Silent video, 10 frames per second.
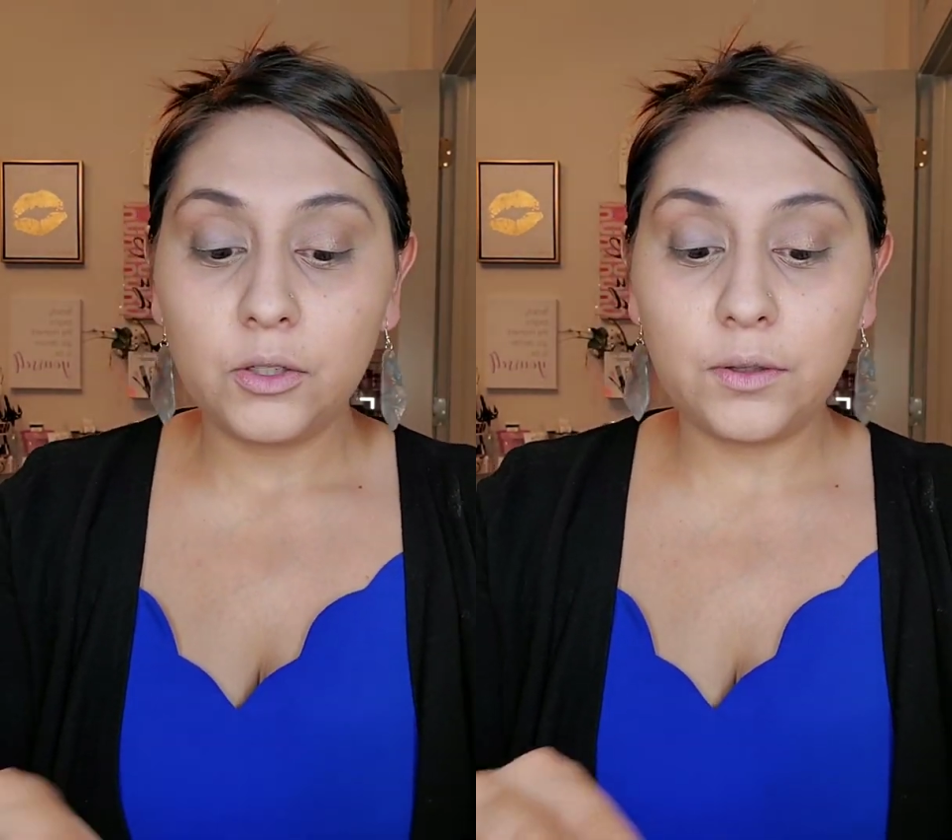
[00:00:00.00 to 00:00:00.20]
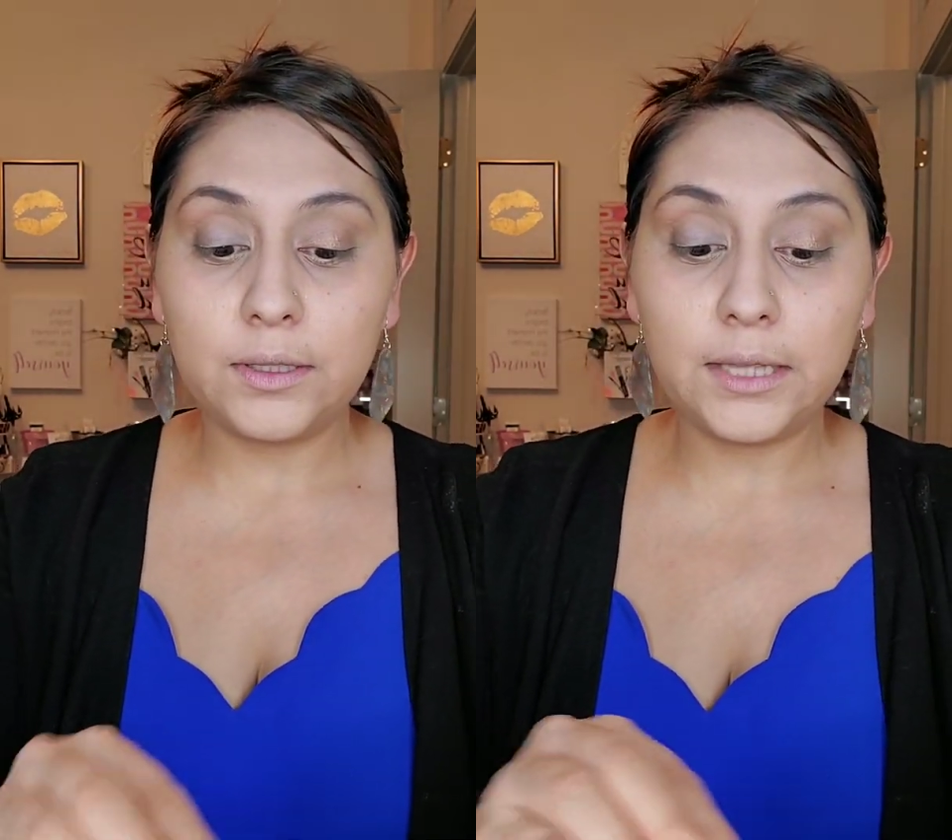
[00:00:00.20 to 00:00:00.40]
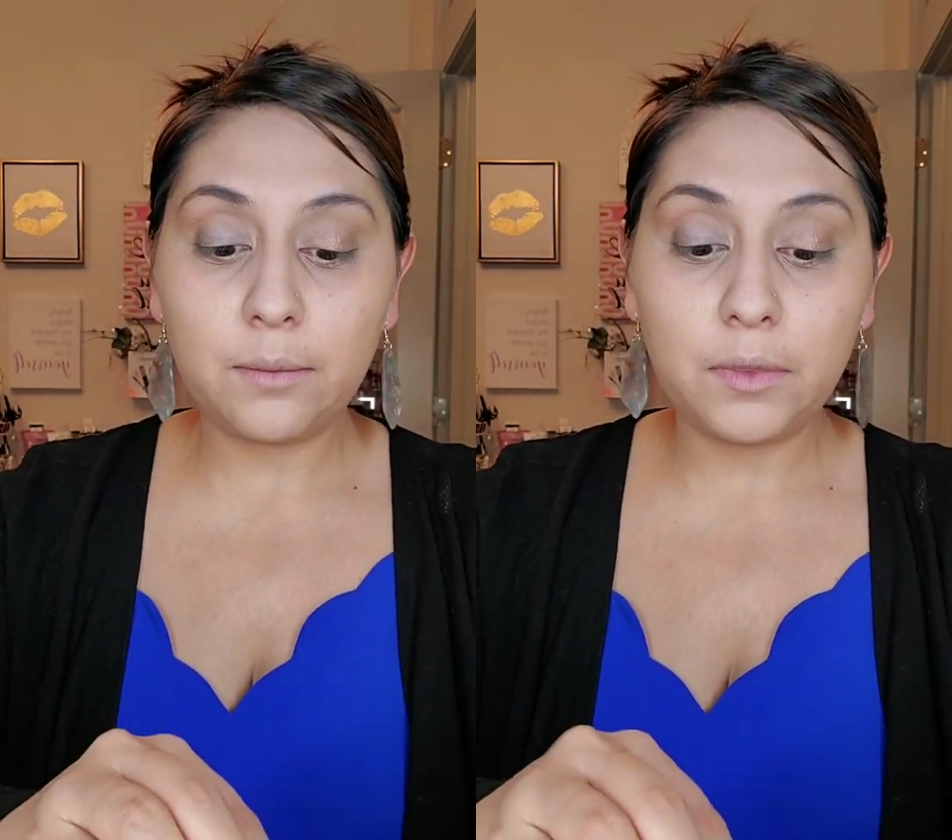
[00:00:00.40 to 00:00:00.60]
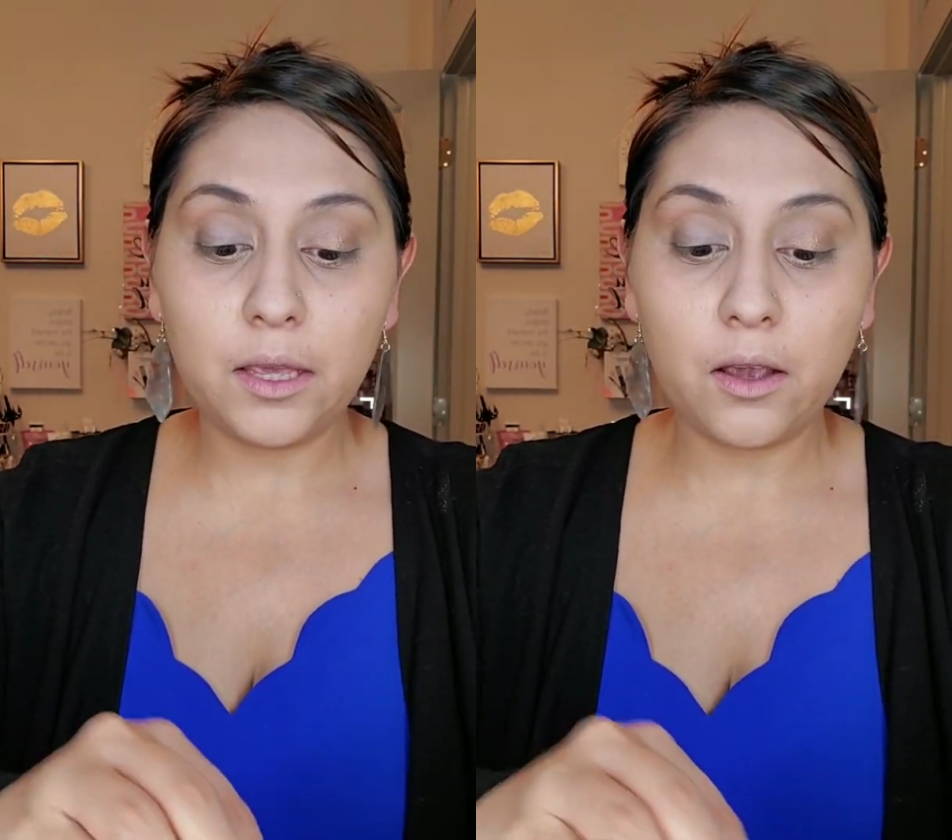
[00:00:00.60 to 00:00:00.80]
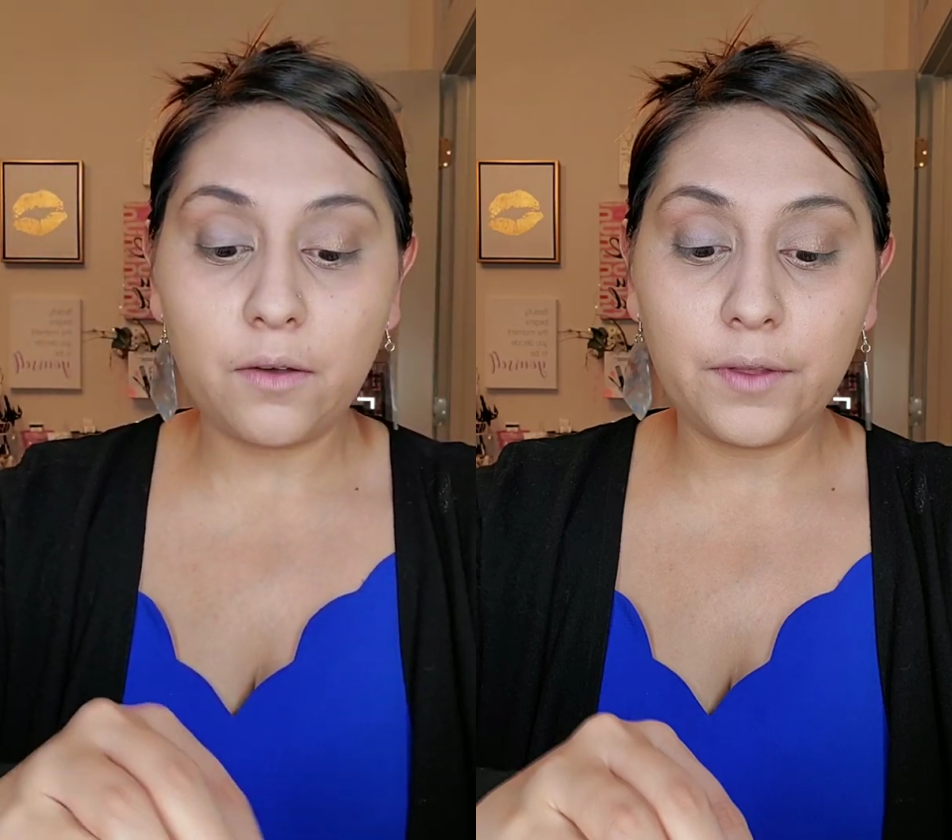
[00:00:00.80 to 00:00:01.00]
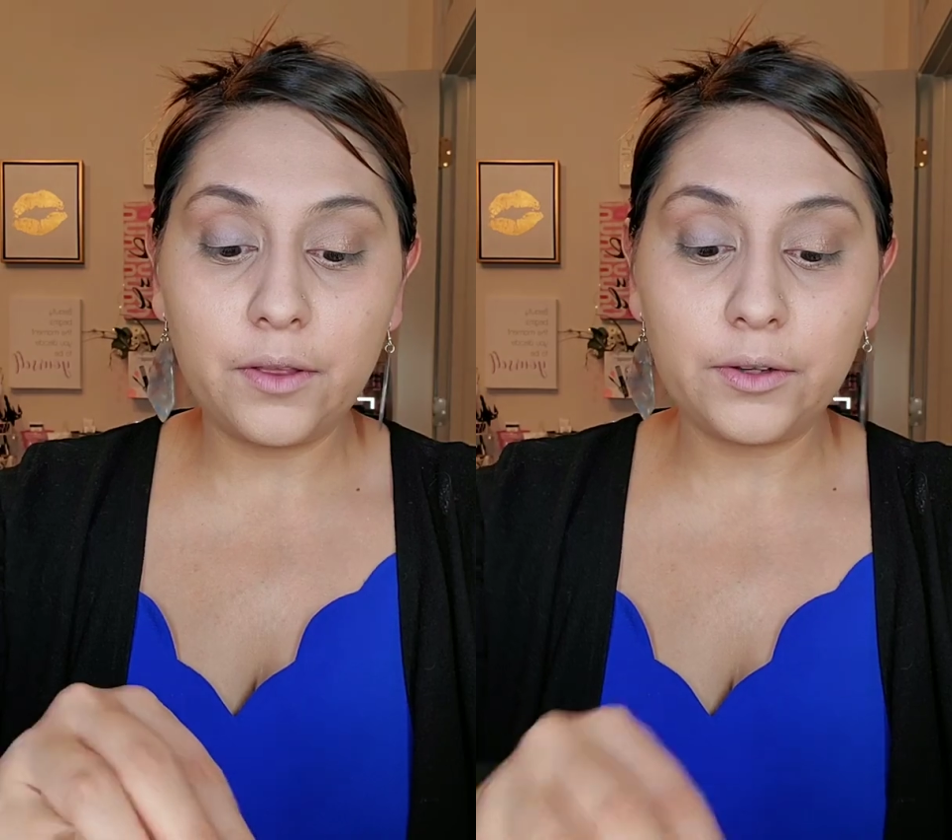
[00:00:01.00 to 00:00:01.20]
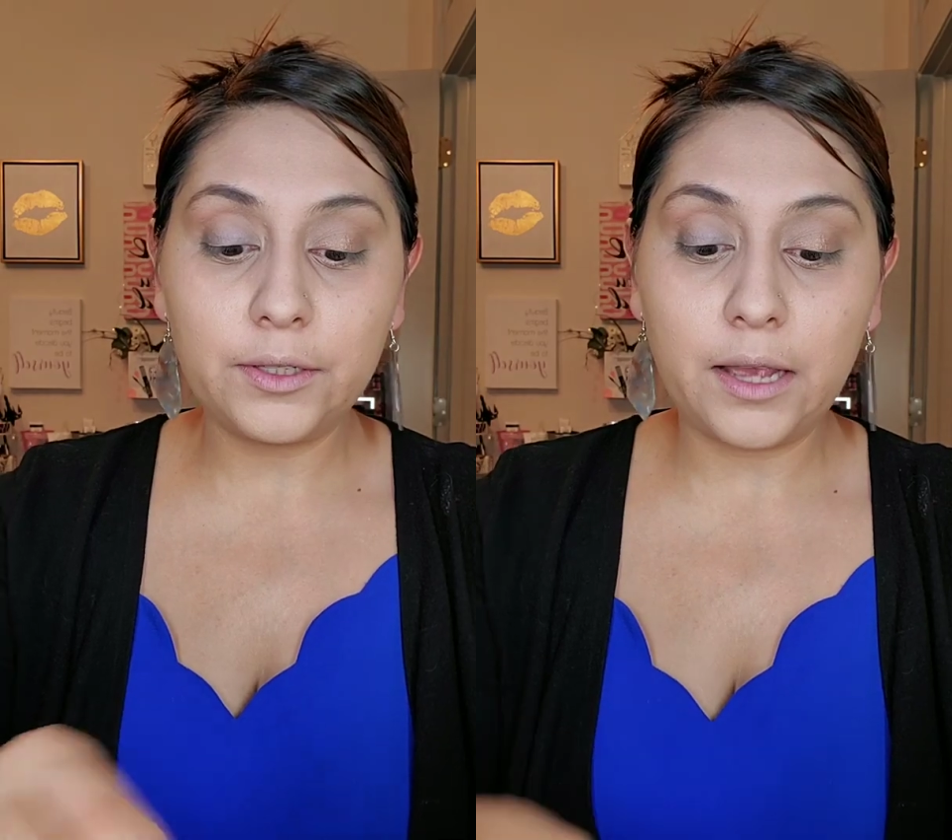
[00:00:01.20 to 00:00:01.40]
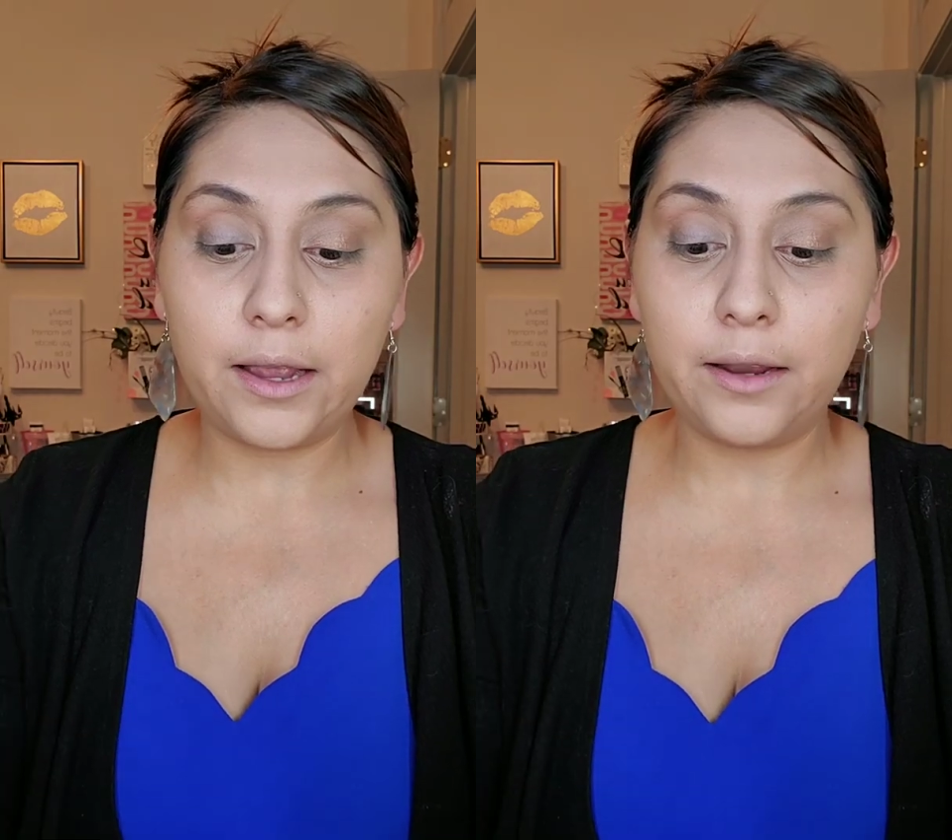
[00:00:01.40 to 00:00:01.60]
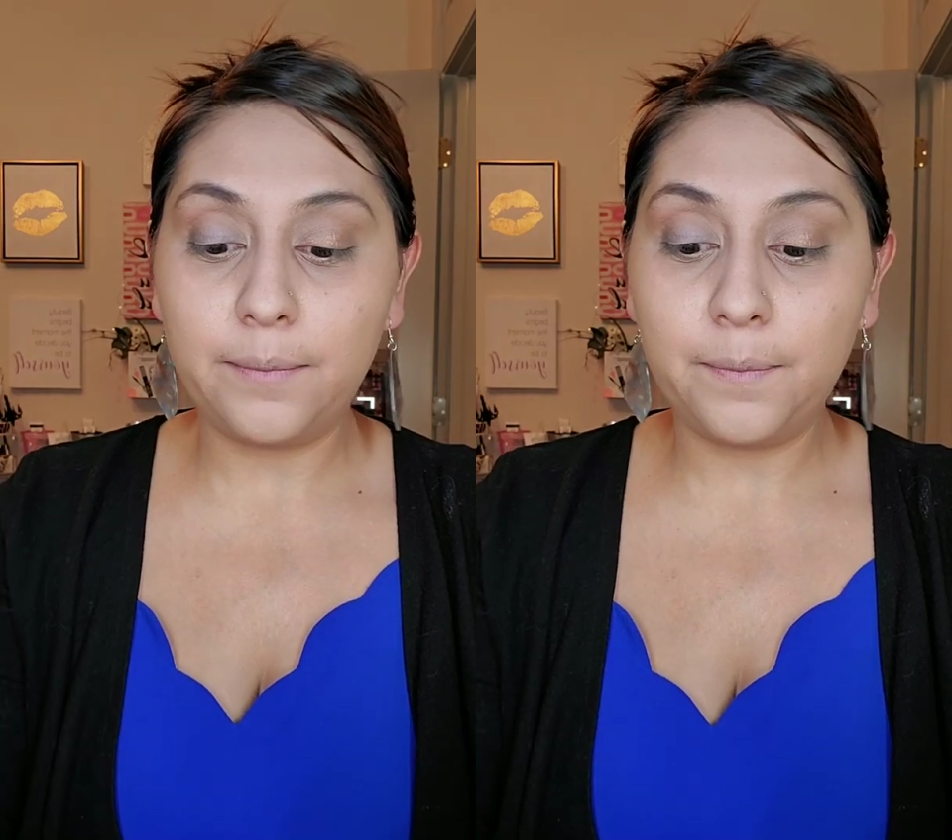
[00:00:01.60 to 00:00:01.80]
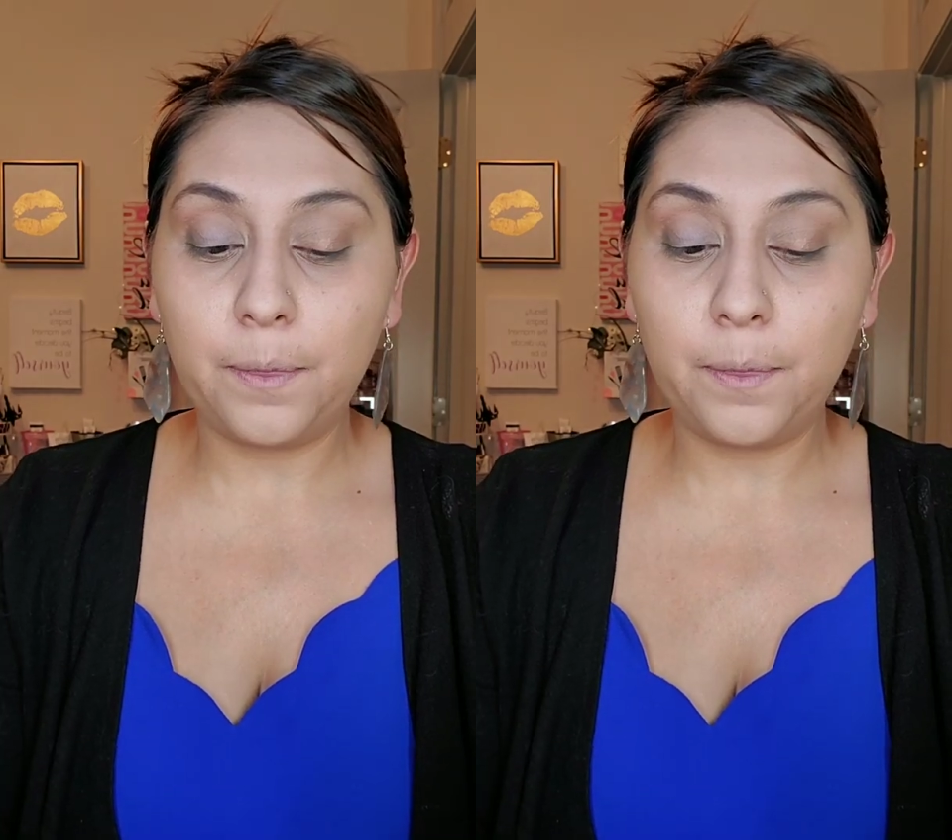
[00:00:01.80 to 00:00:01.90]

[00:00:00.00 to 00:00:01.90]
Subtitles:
Do the same thing on the other side.